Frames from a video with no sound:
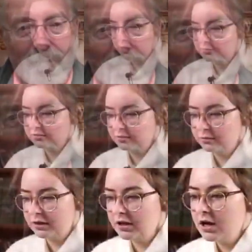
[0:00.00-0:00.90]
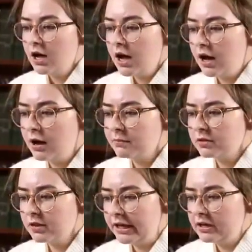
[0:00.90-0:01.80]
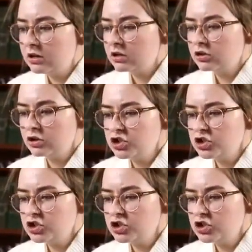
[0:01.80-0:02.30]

Absolutely. Lynn,